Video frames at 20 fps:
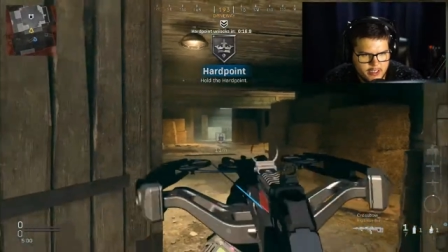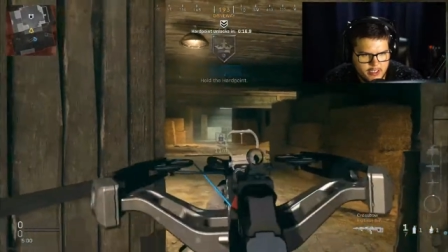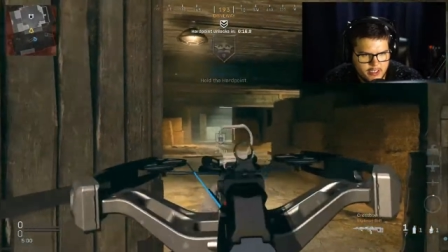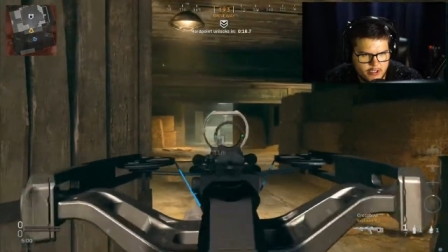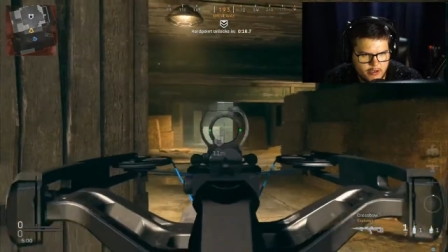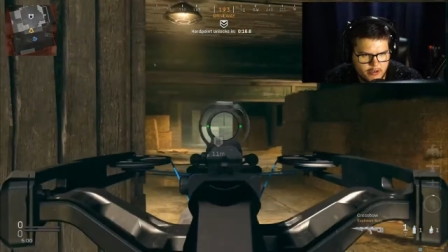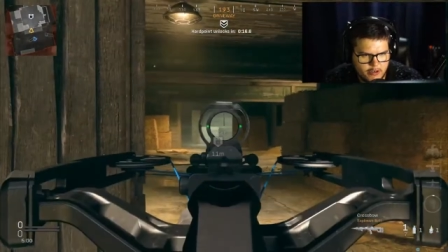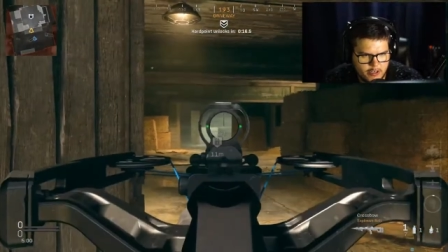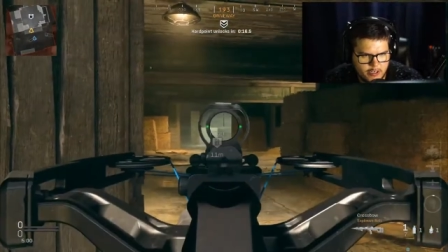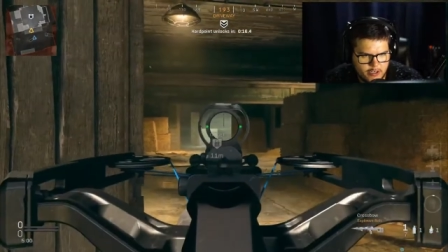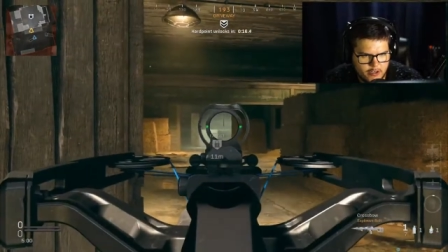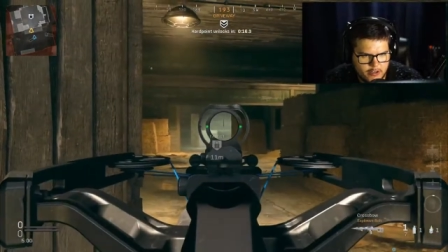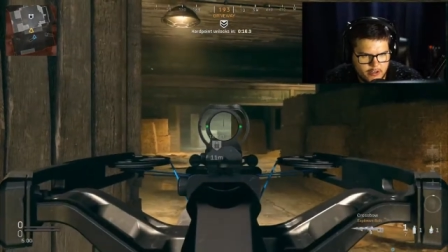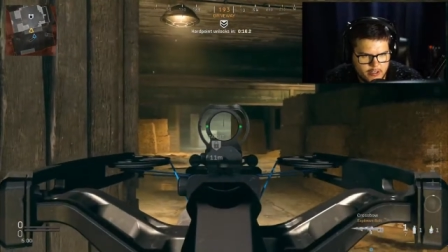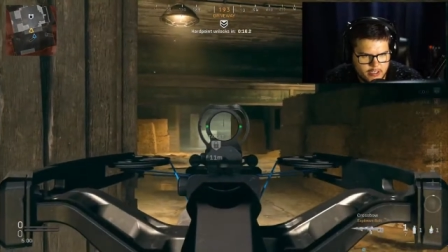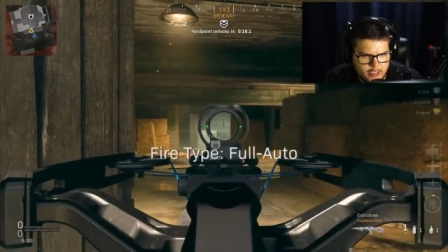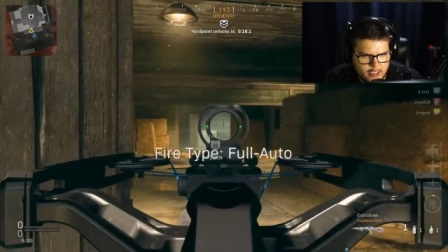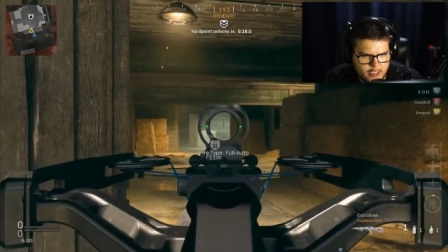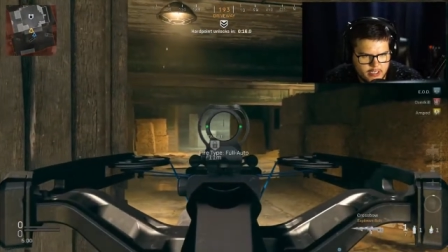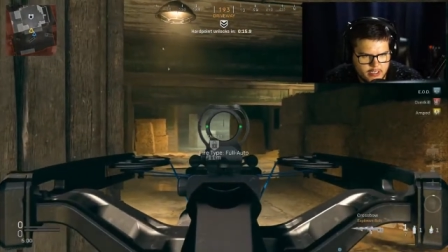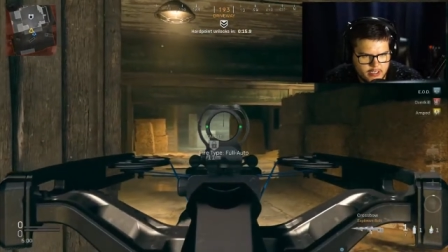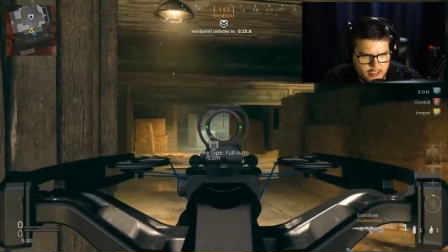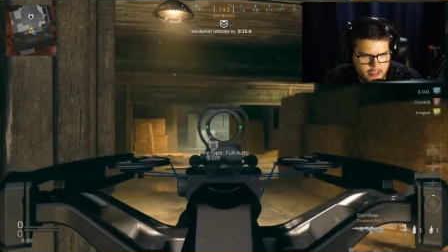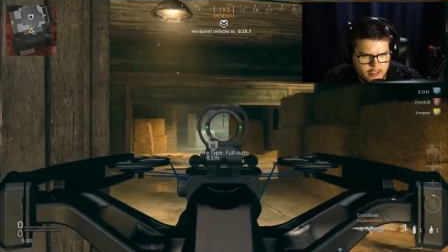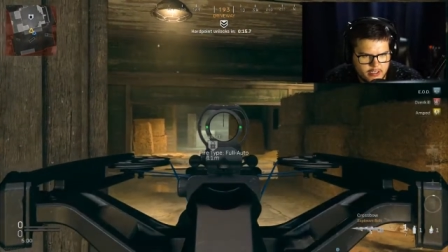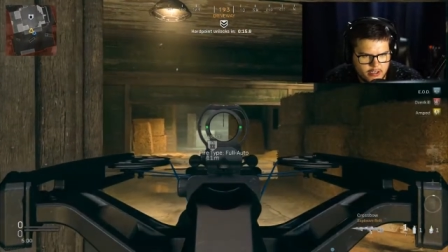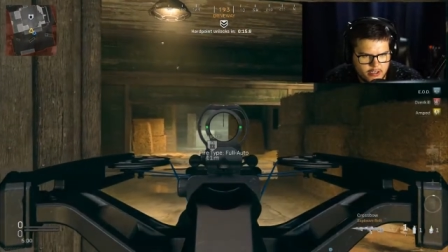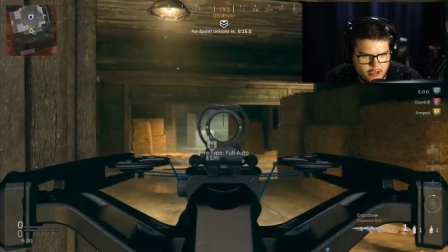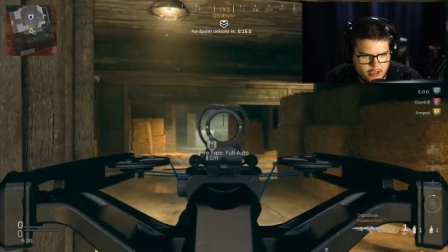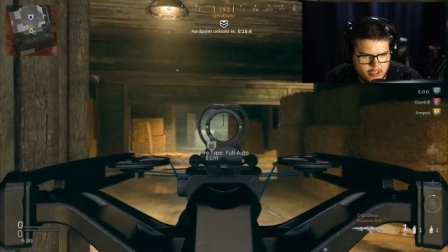Let's go to kill. Let's get
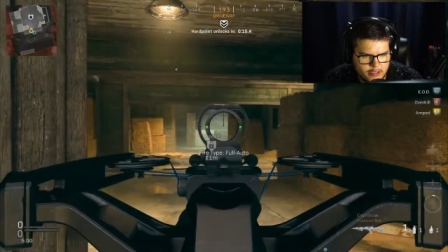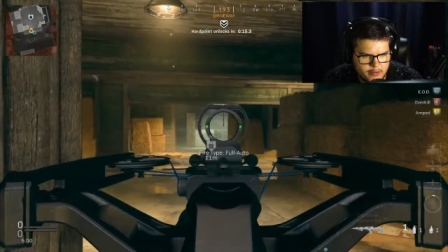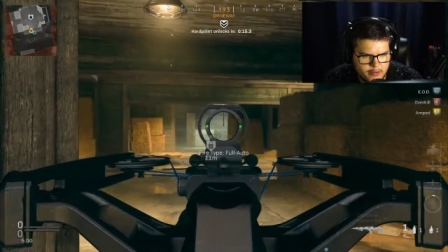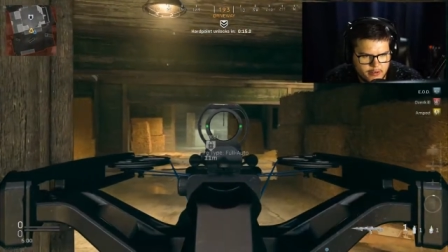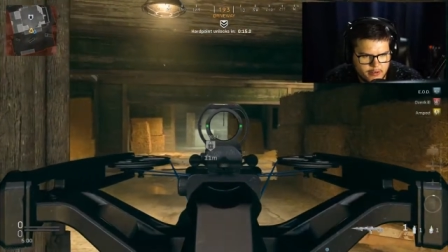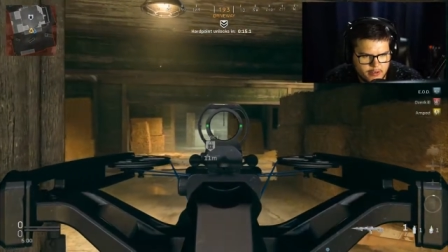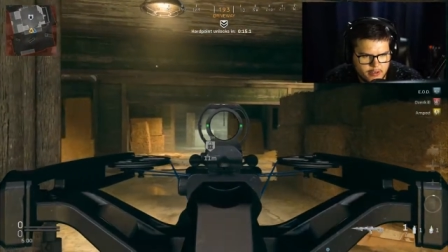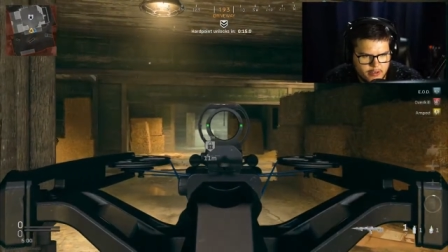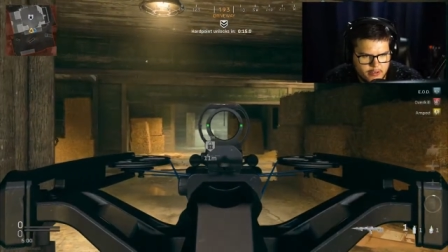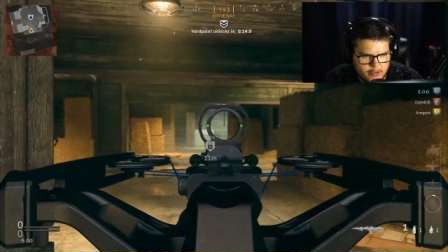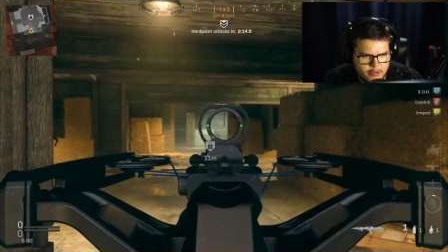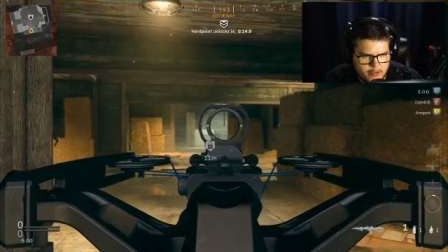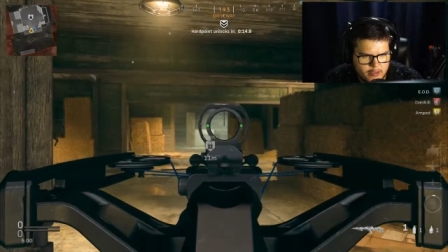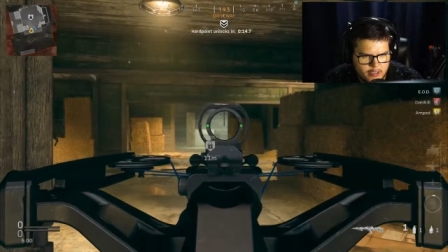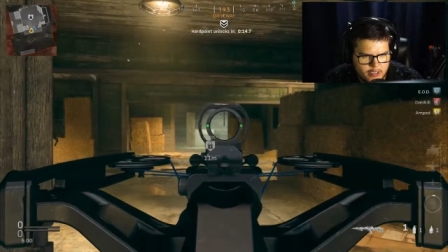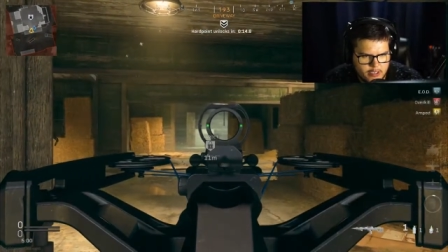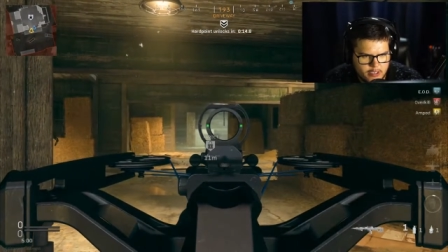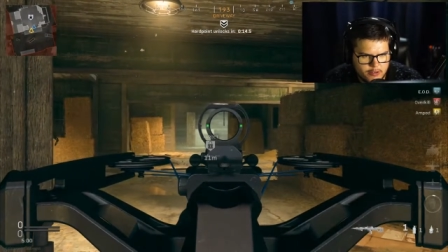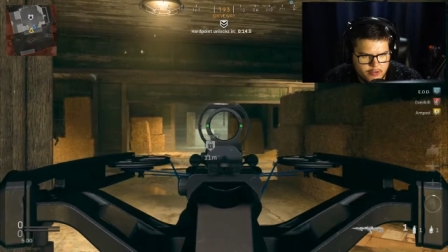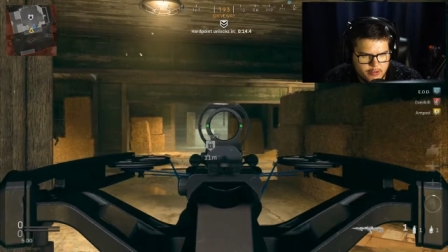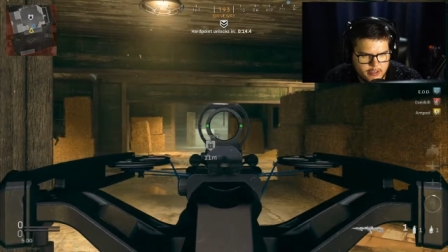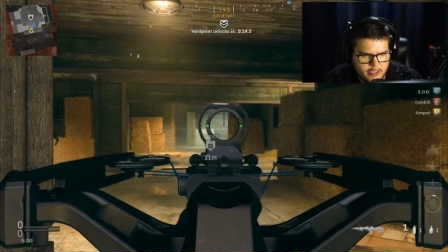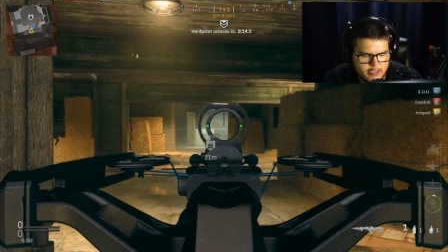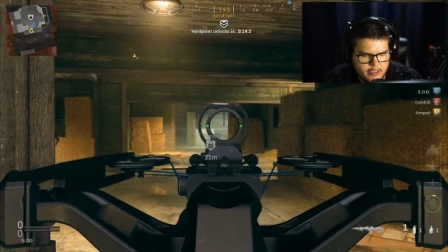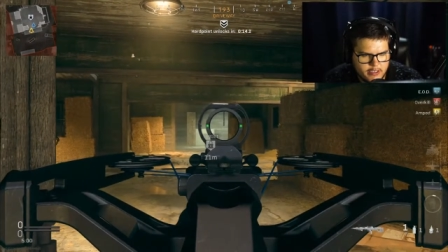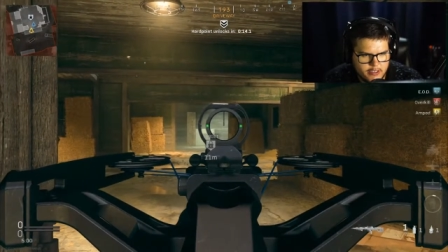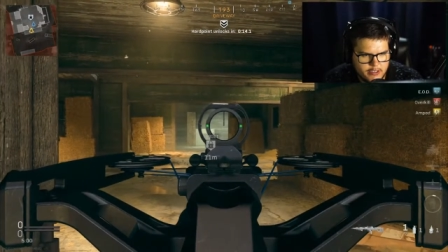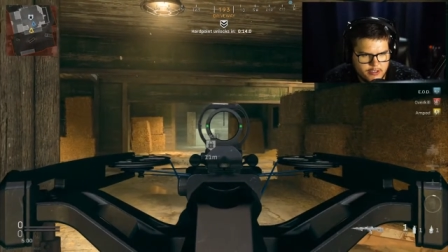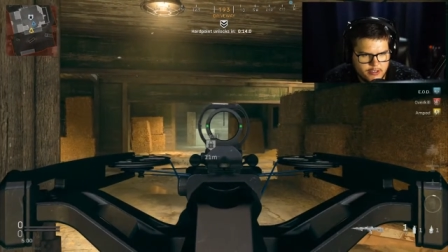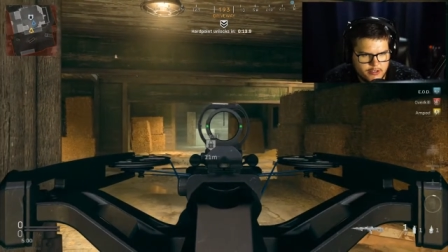this crossbow kill.
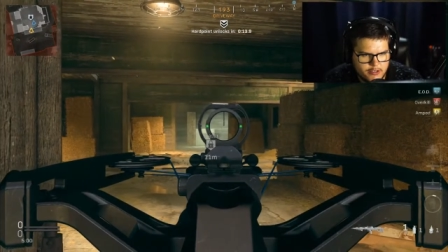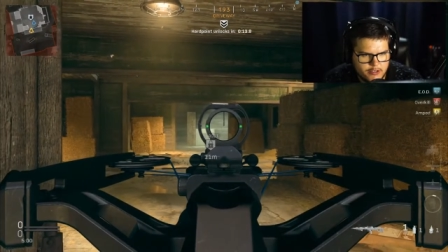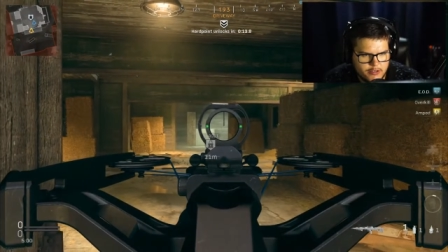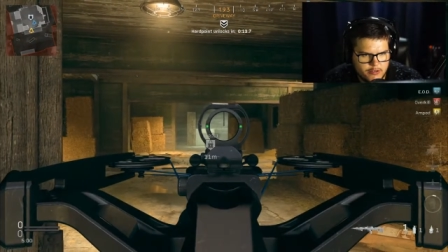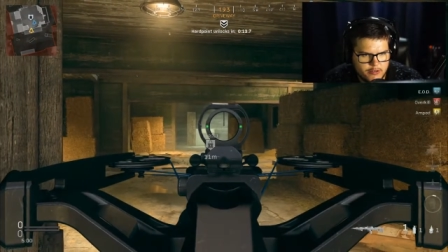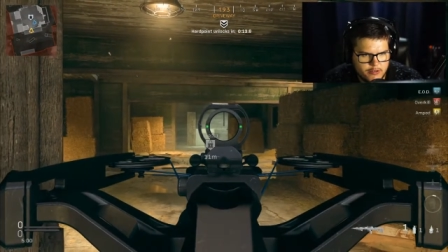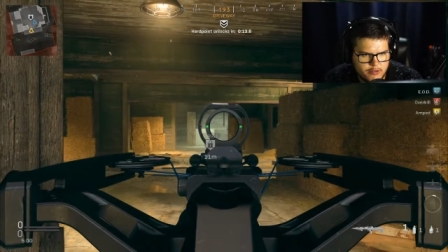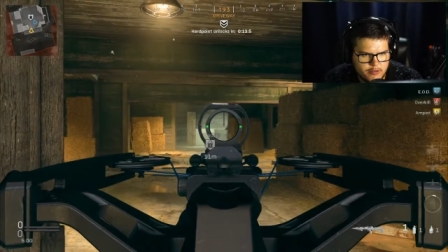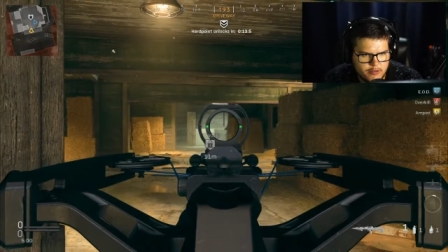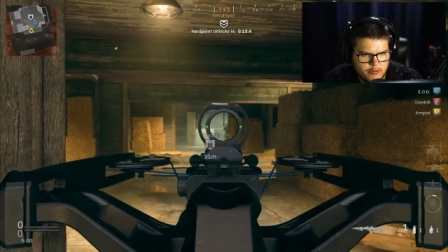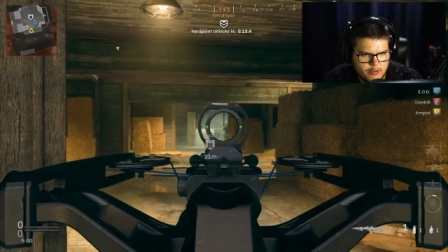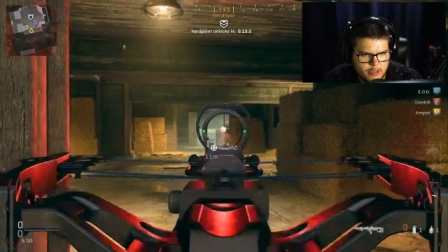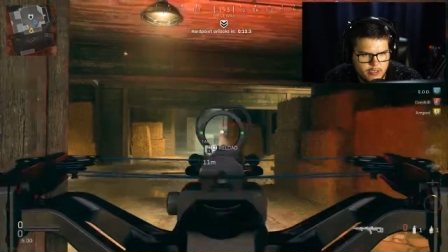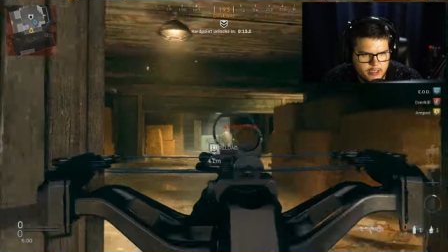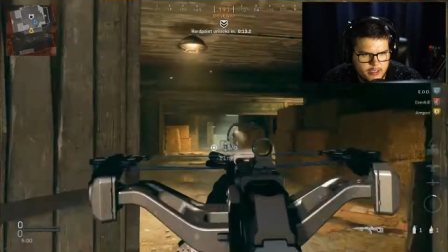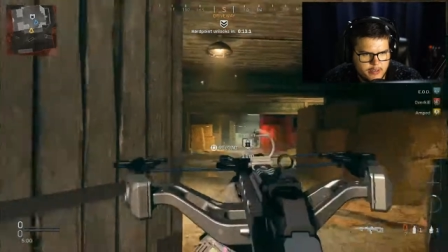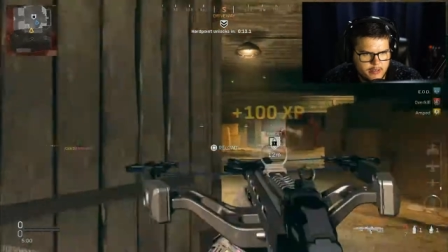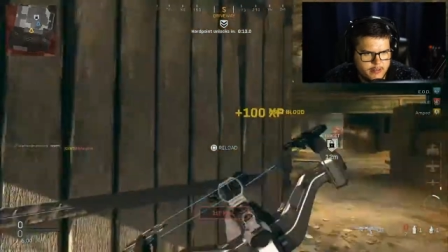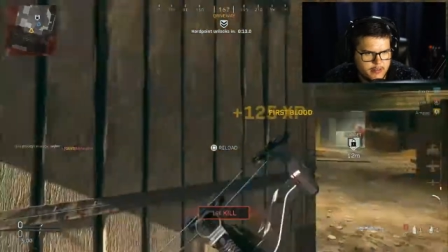Three, two, one.